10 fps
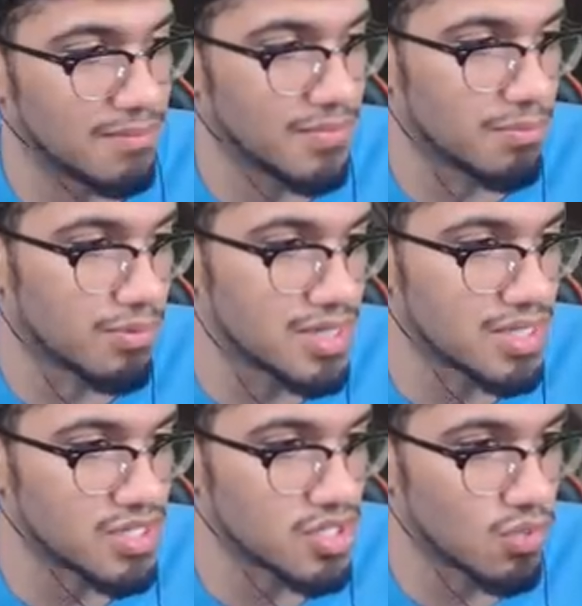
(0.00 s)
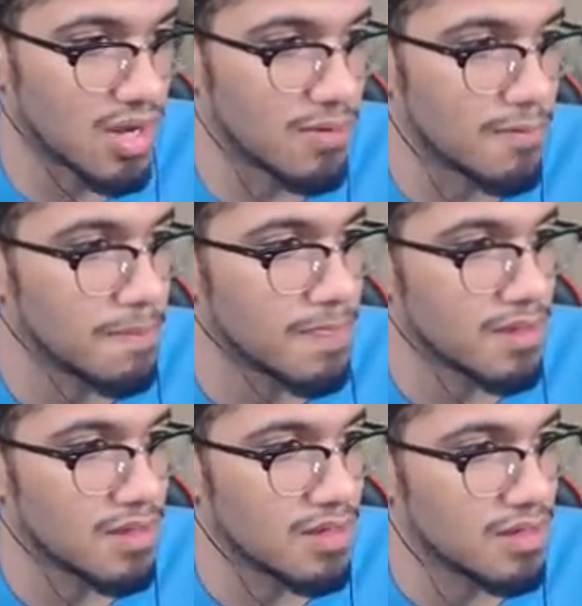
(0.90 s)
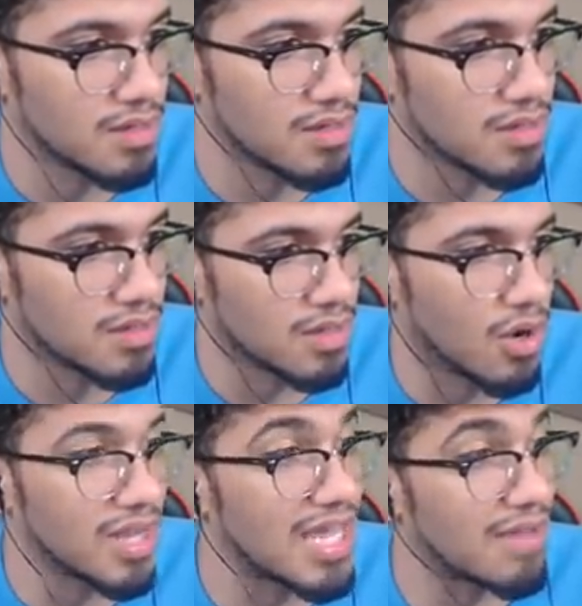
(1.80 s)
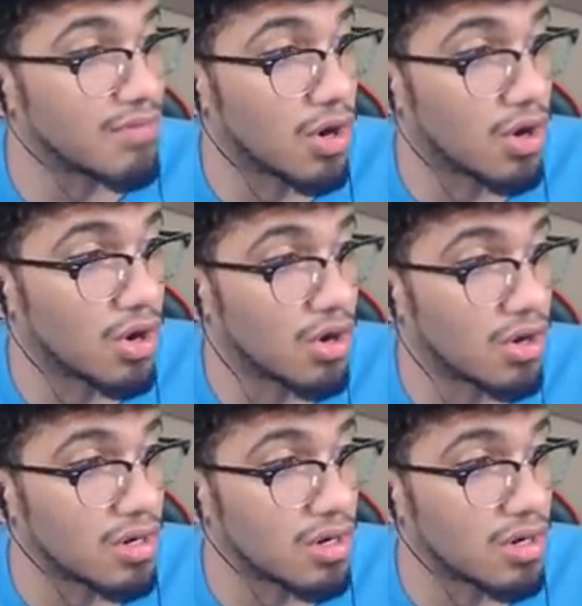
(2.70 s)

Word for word: the priestess as well. Oh, he gave it to her